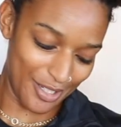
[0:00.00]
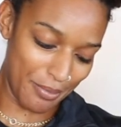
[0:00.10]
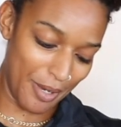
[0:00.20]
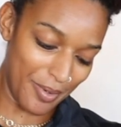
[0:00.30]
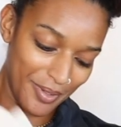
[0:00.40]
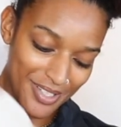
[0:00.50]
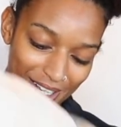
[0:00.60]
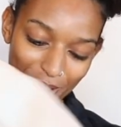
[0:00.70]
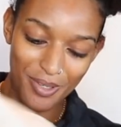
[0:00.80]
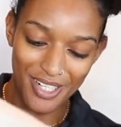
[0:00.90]
You might be able to
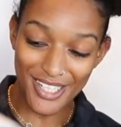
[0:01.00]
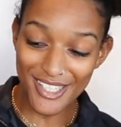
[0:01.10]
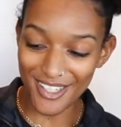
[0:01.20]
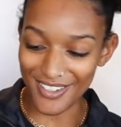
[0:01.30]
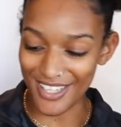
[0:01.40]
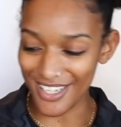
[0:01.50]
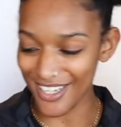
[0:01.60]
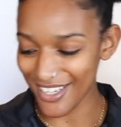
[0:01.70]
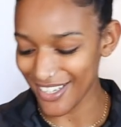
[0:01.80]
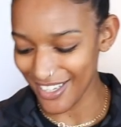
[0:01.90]
tell what it is
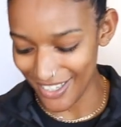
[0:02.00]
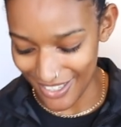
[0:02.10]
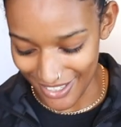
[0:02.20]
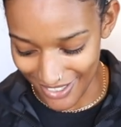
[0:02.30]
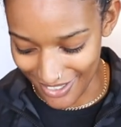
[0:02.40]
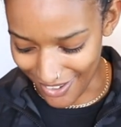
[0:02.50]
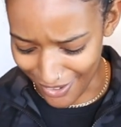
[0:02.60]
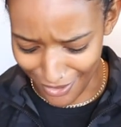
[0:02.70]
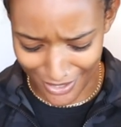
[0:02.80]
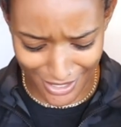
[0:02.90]
already.
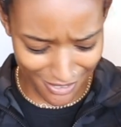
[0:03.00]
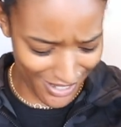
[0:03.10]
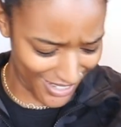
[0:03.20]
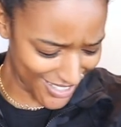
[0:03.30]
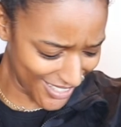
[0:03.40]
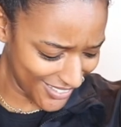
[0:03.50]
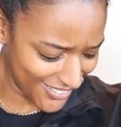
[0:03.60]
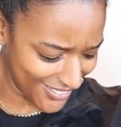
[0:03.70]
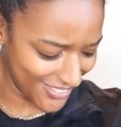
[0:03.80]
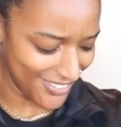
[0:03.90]
Oh,
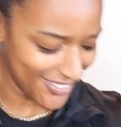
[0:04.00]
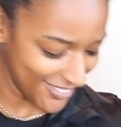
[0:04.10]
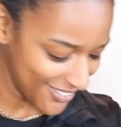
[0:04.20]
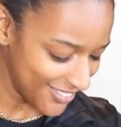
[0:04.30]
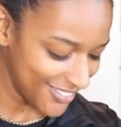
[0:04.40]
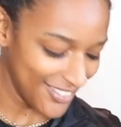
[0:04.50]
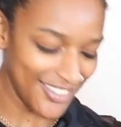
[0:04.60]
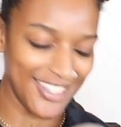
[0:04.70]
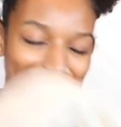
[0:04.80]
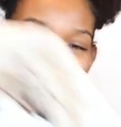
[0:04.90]

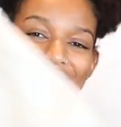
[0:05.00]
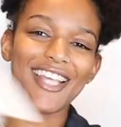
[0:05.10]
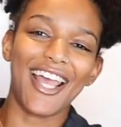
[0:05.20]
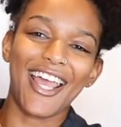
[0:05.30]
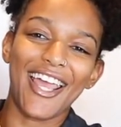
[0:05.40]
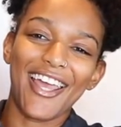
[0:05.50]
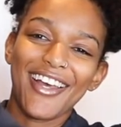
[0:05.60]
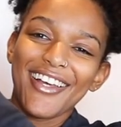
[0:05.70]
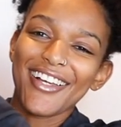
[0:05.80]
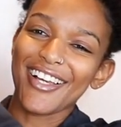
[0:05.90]
I love it. It is a
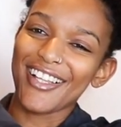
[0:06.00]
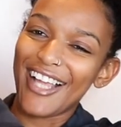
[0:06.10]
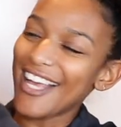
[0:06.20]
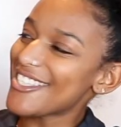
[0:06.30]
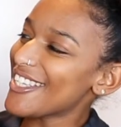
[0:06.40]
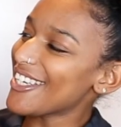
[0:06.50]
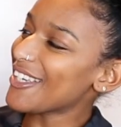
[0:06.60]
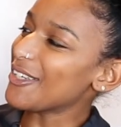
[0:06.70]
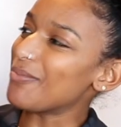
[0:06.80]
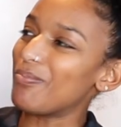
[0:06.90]

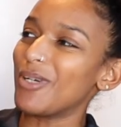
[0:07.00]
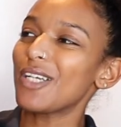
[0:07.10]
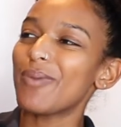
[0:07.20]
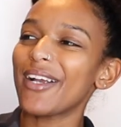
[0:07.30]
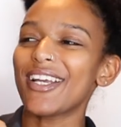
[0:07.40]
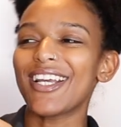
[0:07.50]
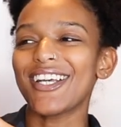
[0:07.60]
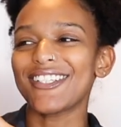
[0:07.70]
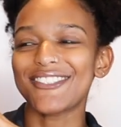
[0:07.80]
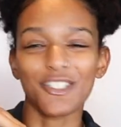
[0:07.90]
classic
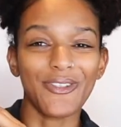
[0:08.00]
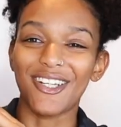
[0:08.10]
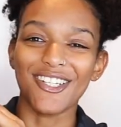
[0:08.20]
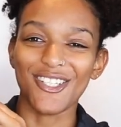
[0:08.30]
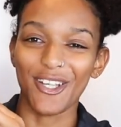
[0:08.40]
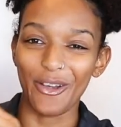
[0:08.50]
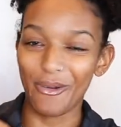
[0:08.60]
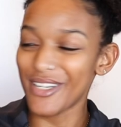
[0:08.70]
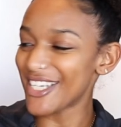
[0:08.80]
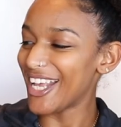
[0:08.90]
Burberry trench
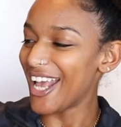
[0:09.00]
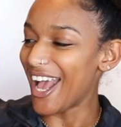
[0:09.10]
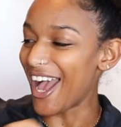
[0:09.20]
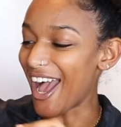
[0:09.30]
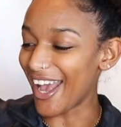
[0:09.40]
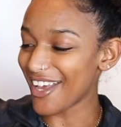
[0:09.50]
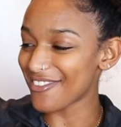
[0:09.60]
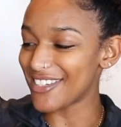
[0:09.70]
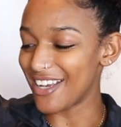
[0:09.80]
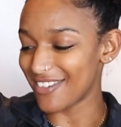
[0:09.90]
coat. I
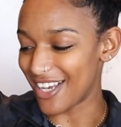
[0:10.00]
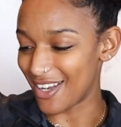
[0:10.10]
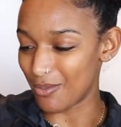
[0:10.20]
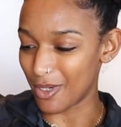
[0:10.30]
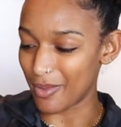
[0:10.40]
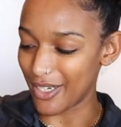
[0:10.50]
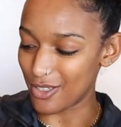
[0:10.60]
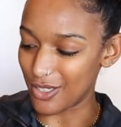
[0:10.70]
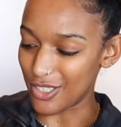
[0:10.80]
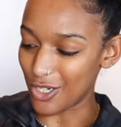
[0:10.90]
have never had a Burberry
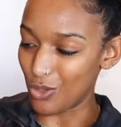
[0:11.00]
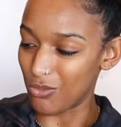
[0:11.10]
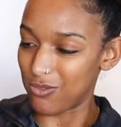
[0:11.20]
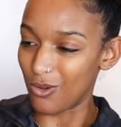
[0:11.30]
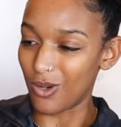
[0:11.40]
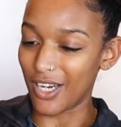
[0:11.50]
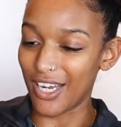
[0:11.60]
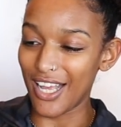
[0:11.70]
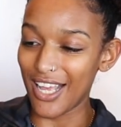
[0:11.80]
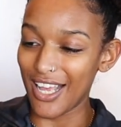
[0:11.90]
trench coat
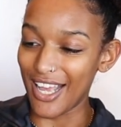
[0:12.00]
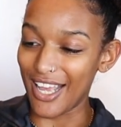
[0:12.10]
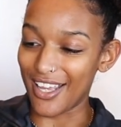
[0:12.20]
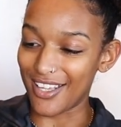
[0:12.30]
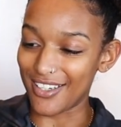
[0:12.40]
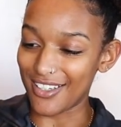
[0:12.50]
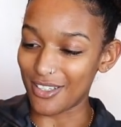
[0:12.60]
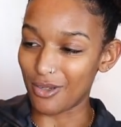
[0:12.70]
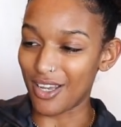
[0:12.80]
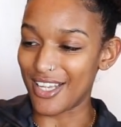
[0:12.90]
before. And
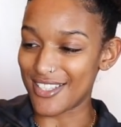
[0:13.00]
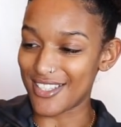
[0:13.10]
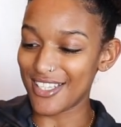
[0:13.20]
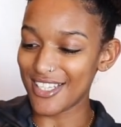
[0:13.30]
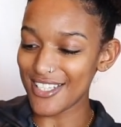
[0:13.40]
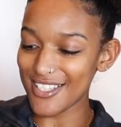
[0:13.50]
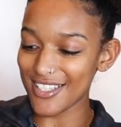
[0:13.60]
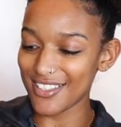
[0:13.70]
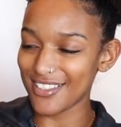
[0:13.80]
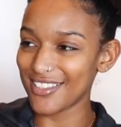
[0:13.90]
you guys, this
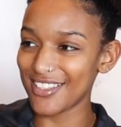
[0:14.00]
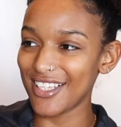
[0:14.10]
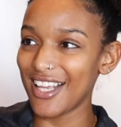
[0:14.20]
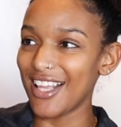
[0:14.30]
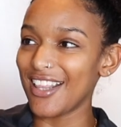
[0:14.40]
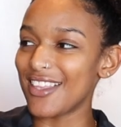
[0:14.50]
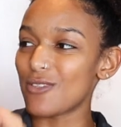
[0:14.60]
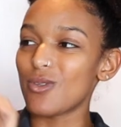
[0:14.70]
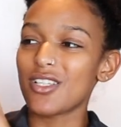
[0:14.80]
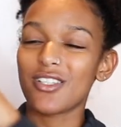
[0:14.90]

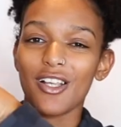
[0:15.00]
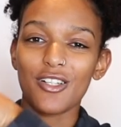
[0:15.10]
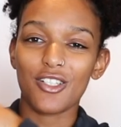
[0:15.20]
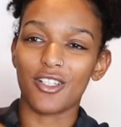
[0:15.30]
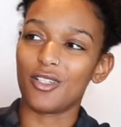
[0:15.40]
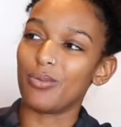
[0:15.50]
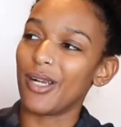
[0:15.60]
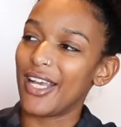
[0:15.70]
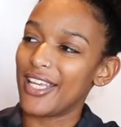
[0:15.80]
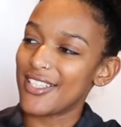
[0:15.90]
was such a good
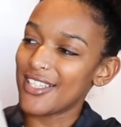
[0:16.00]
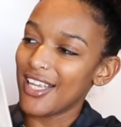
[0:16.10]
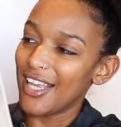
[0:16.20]
price.